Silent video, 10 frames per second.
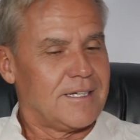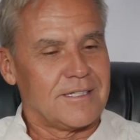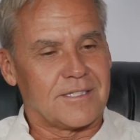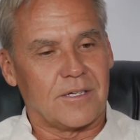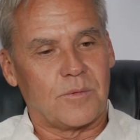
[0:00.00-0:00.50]

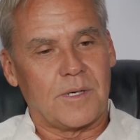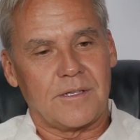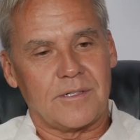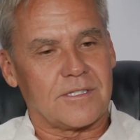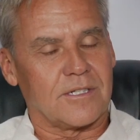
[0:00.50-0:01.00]
So
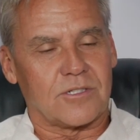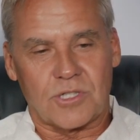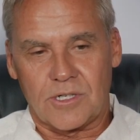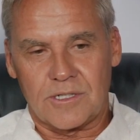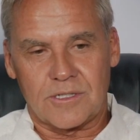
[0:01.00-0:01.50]
whether it's a
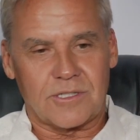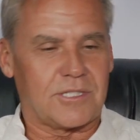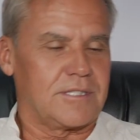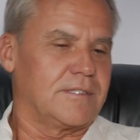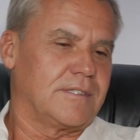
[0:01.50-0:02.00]

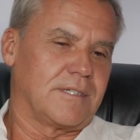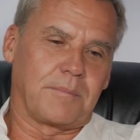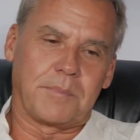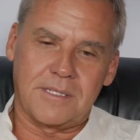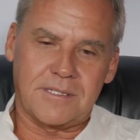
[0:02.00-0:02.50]
church, a
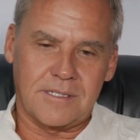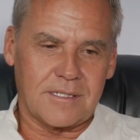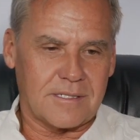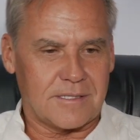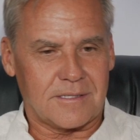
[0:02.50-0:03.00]

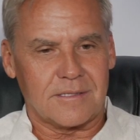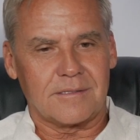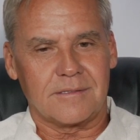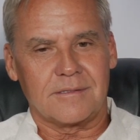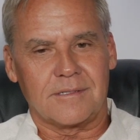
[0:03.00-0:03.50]
business,
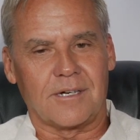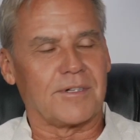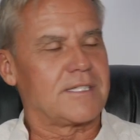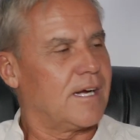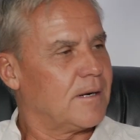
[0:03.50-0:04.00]
a
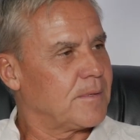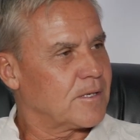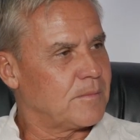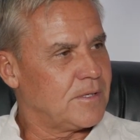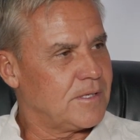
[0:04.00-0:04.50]
retirement
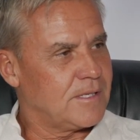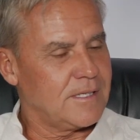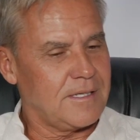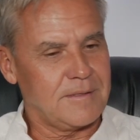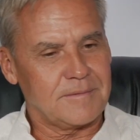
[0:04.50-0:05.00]

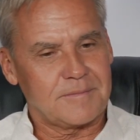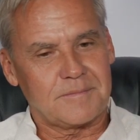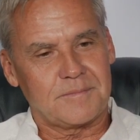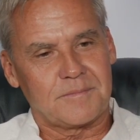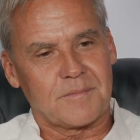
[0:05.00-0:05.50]
community,
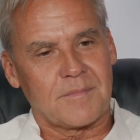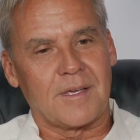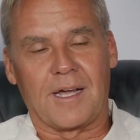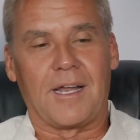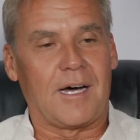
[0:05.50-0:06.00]

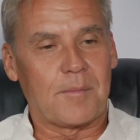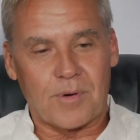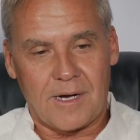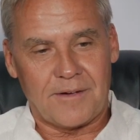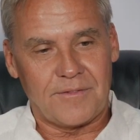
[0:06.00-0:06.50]
a
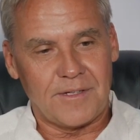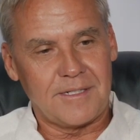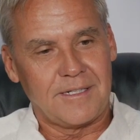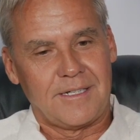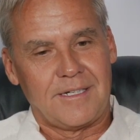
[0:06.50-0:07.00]
nonprofit,
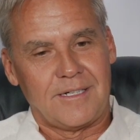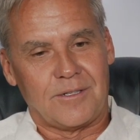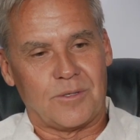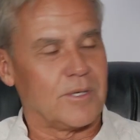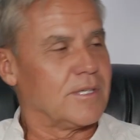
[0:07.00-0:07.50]

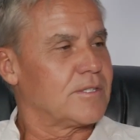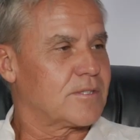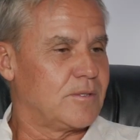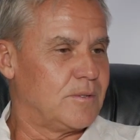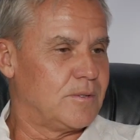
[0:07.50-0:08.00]
or a
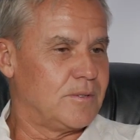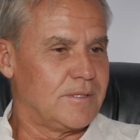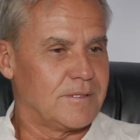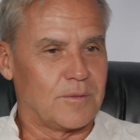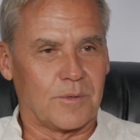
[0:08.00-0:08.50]
school,
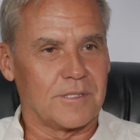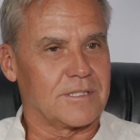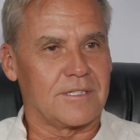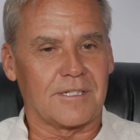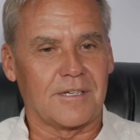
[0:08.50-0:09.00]
we're
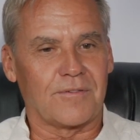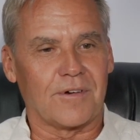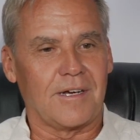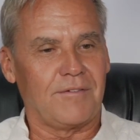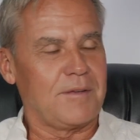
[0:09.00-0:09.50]
just looking
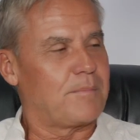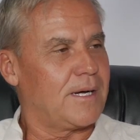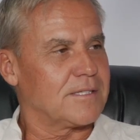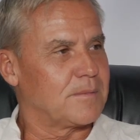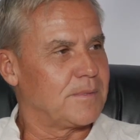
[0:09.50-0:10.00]
for every
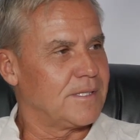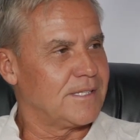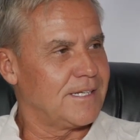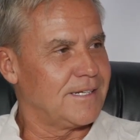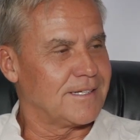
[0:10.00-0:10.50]

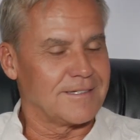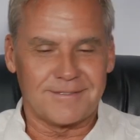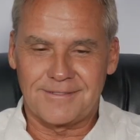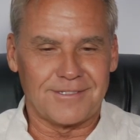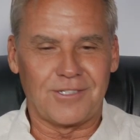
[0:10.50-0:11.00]
possibility to
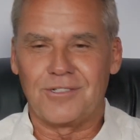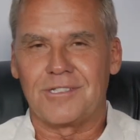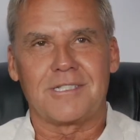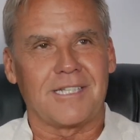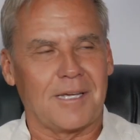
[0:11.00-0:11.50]

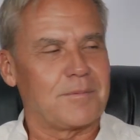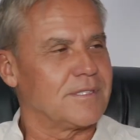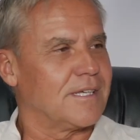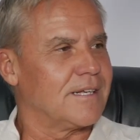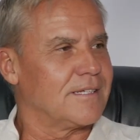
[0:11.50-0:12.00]
use table
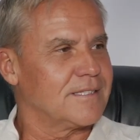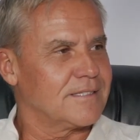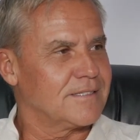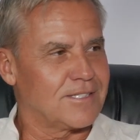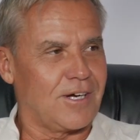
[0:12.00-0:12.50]

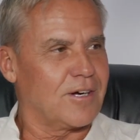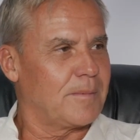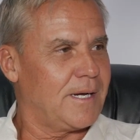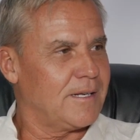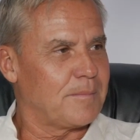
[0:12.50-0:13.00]
tennis, talk
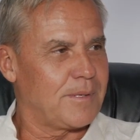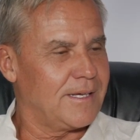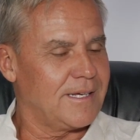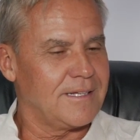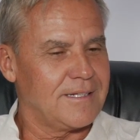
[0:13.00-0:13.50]
about it,
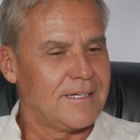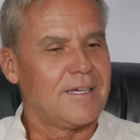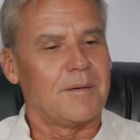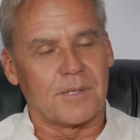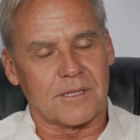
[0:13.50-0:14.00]
play it,
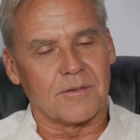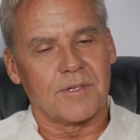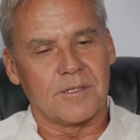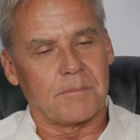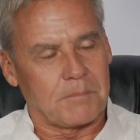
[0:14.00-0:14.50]
but the
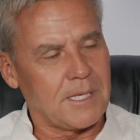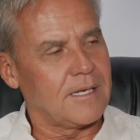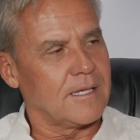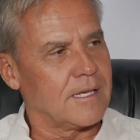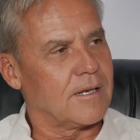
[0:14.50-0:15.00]
real meat
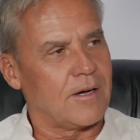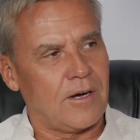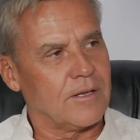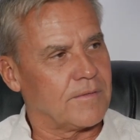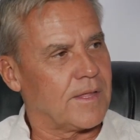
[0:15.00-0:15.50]
in
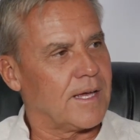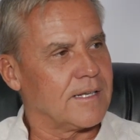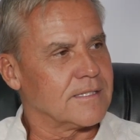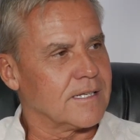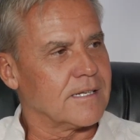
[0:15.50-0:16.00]
all of that
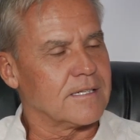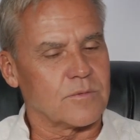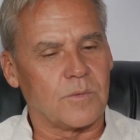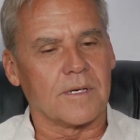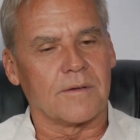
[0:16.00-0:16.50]
is that it's
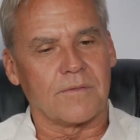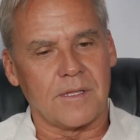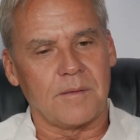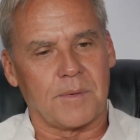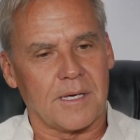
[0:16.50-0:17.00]
one of
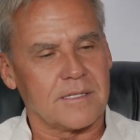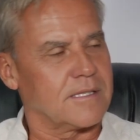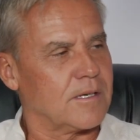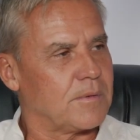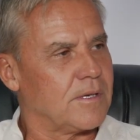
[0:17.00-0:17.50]
the best
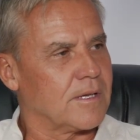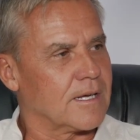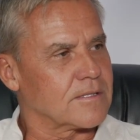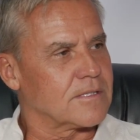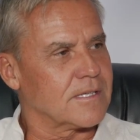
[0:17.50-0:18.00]
therapeutic
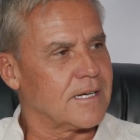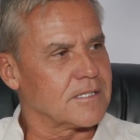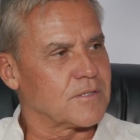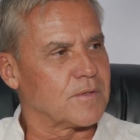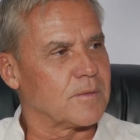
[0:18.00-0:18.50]

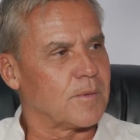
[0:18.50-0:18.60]
exercises for the